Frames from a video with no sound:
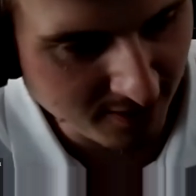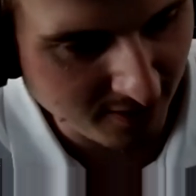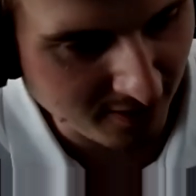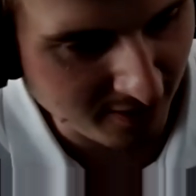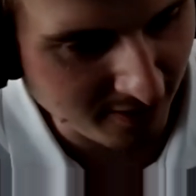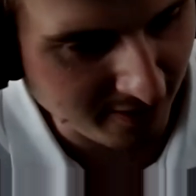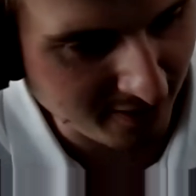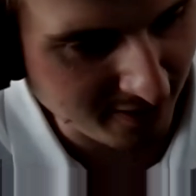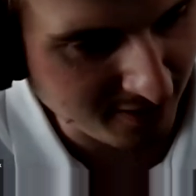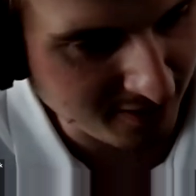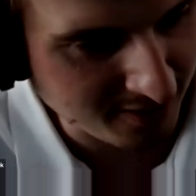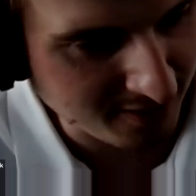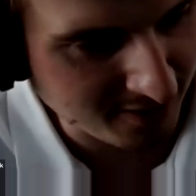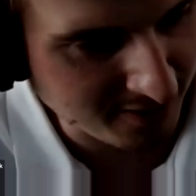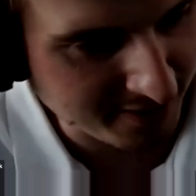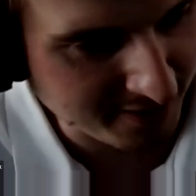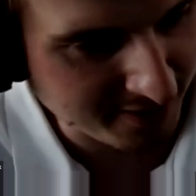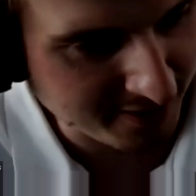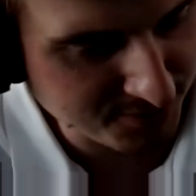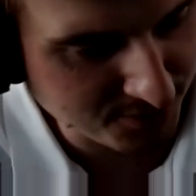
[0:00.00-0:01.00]

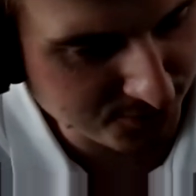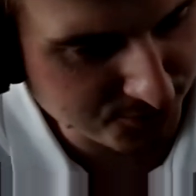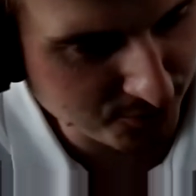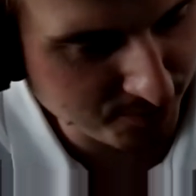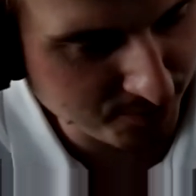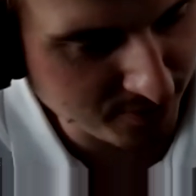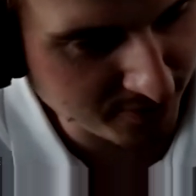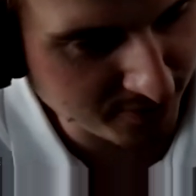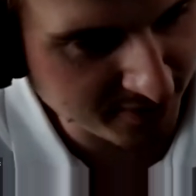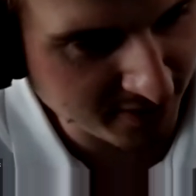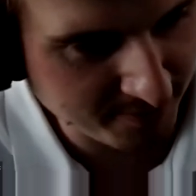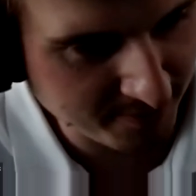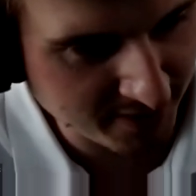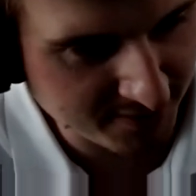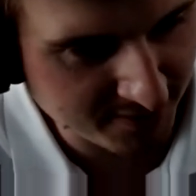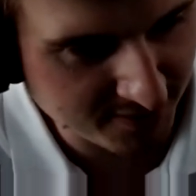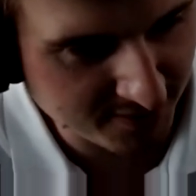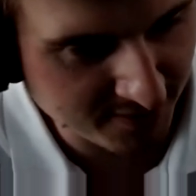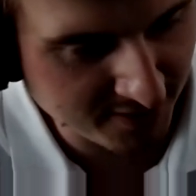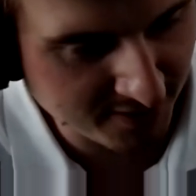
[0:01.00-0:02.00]
uh, is not supported but
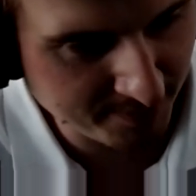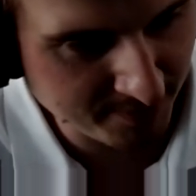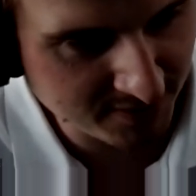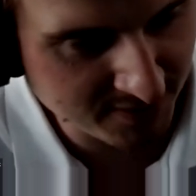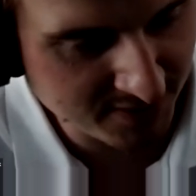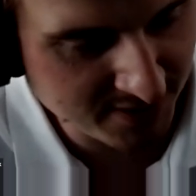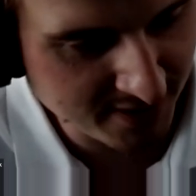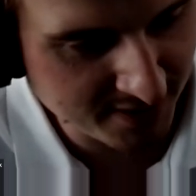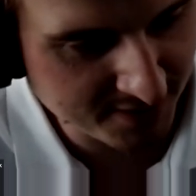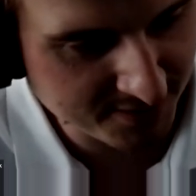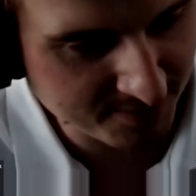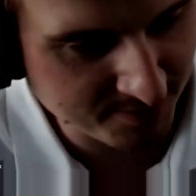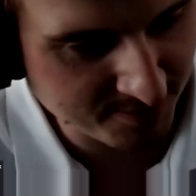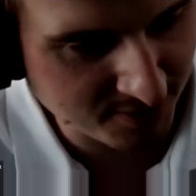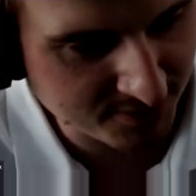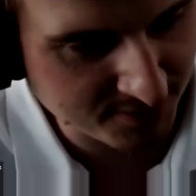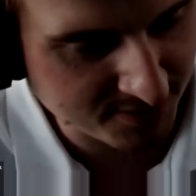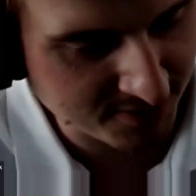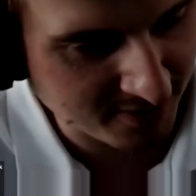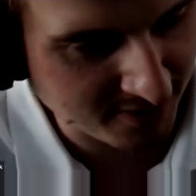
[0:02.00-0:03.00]
YateBTS,
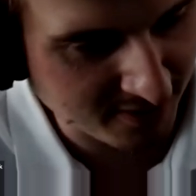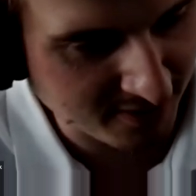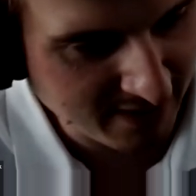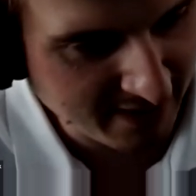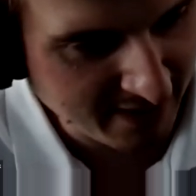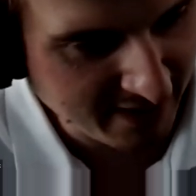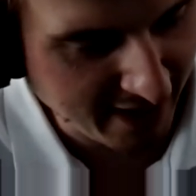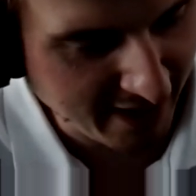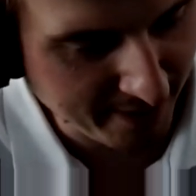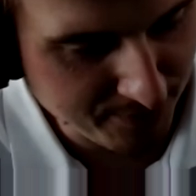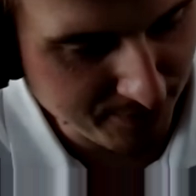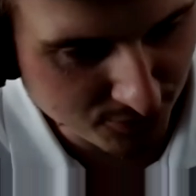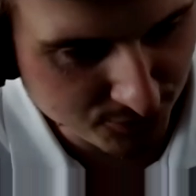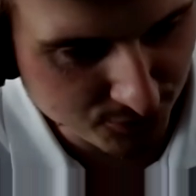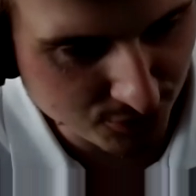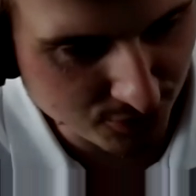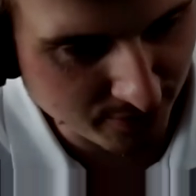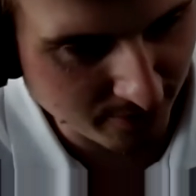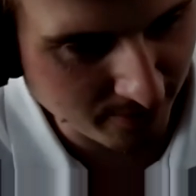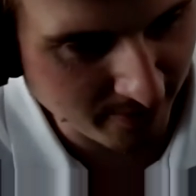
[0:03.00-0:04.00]
but I'm not
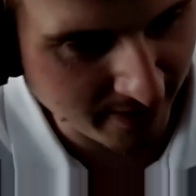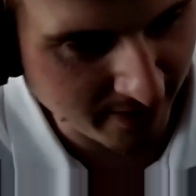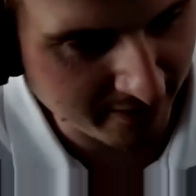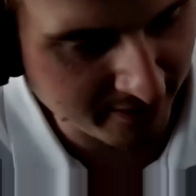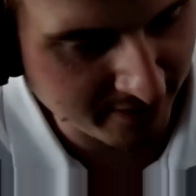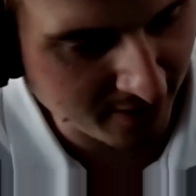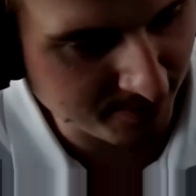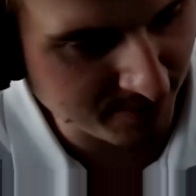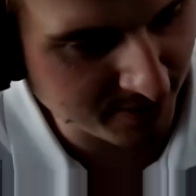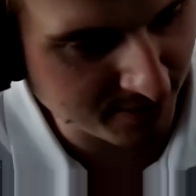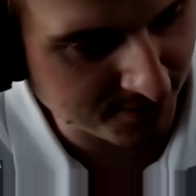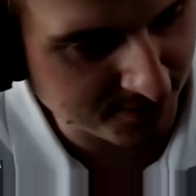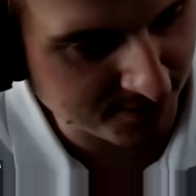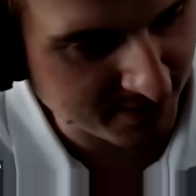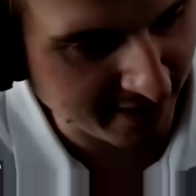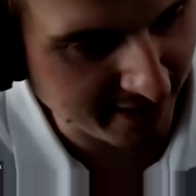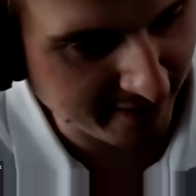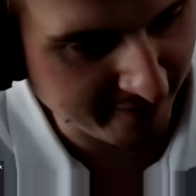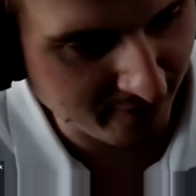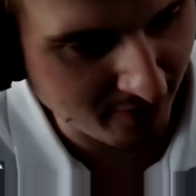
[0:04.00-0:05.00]
sure right now because
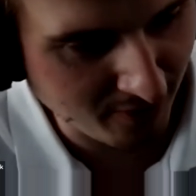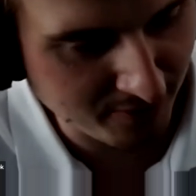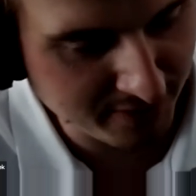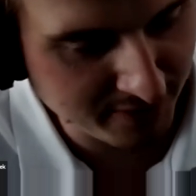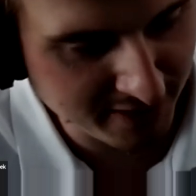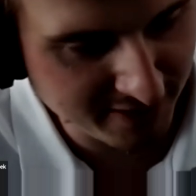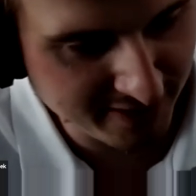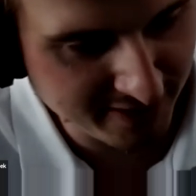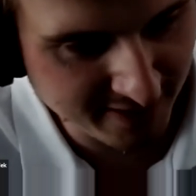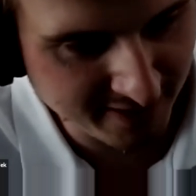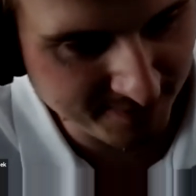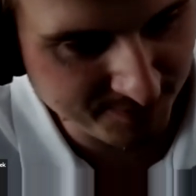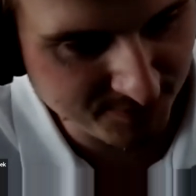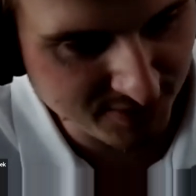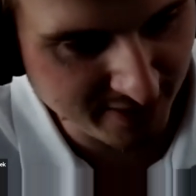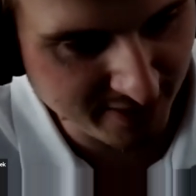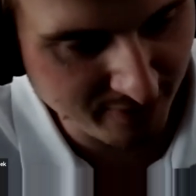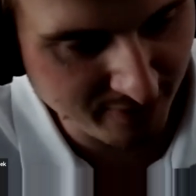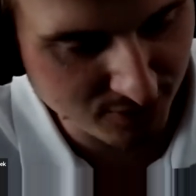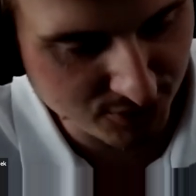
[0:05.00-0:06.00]
I have only the,
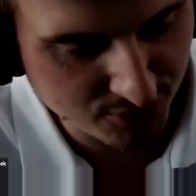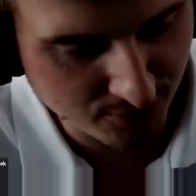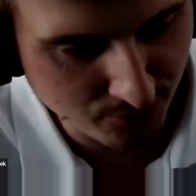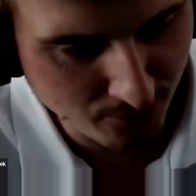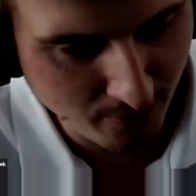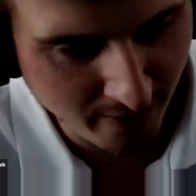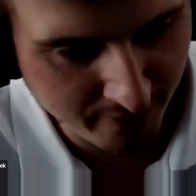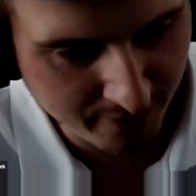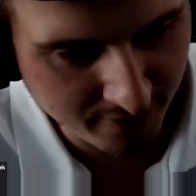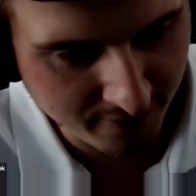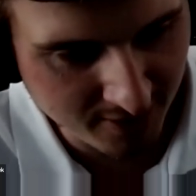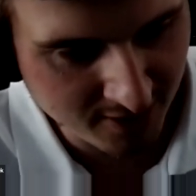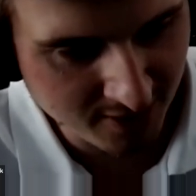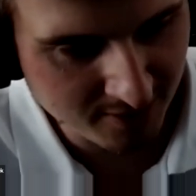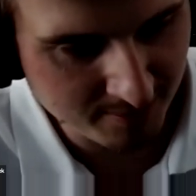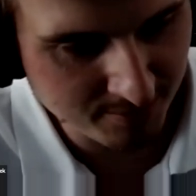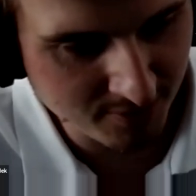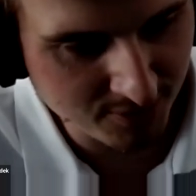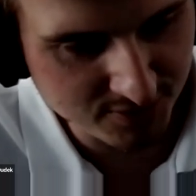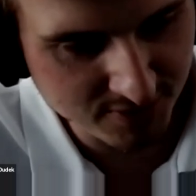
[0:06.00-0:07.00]
the version one.
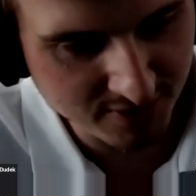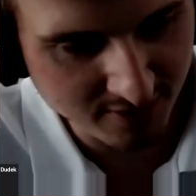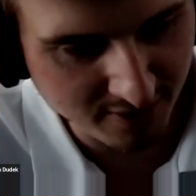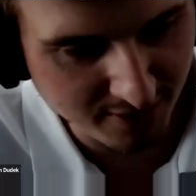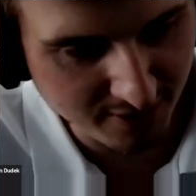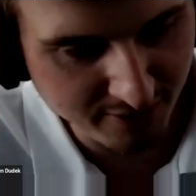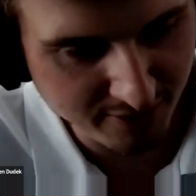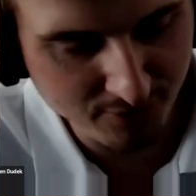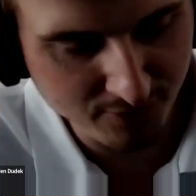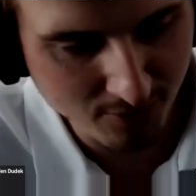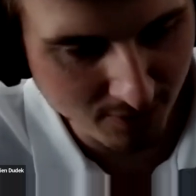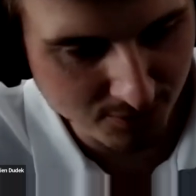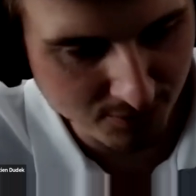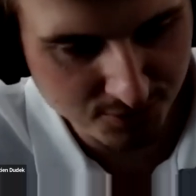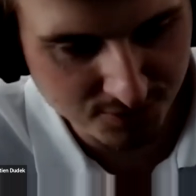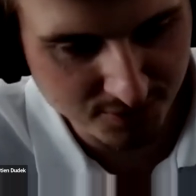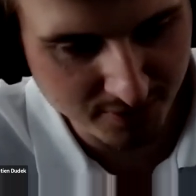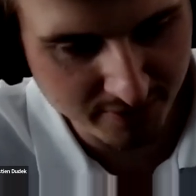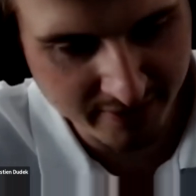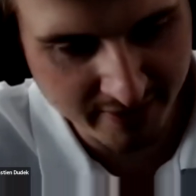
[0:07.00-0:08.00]
But if you want to
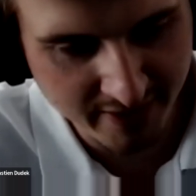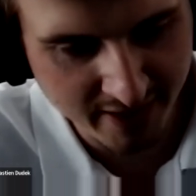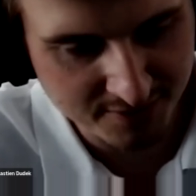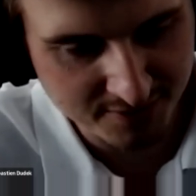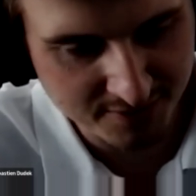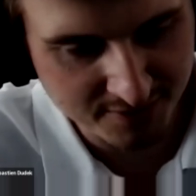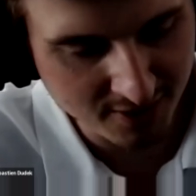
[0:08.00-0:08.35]
study that,